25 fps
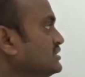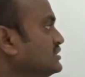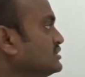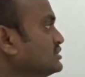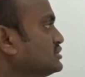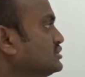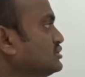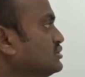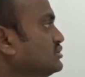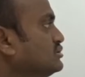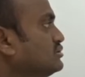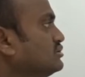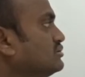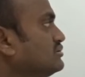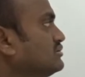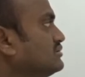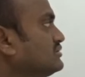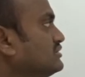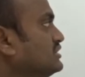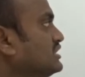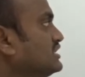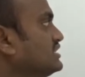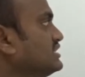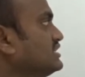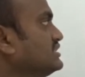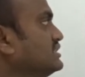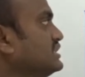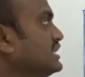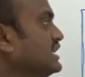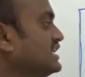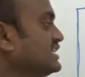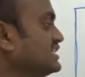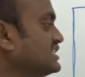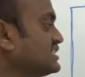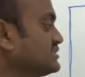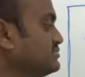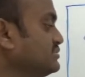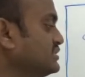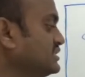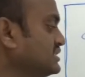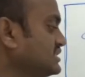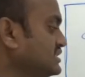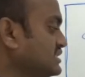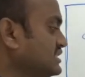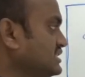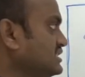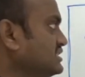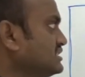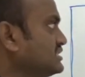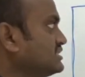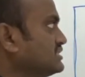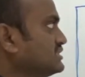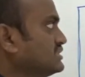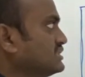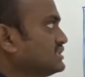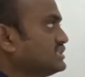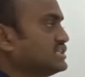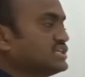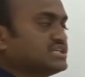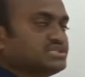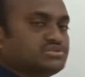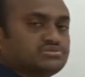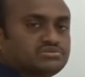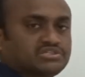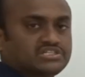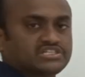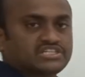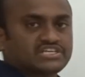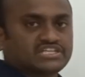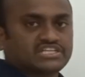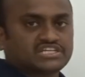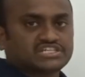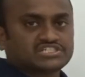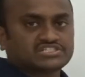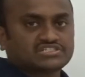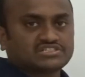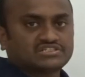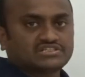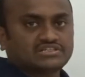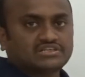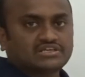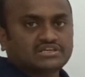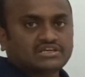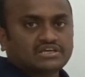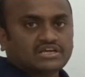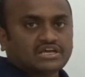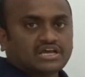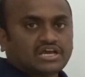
So that address bus is a unidirectional,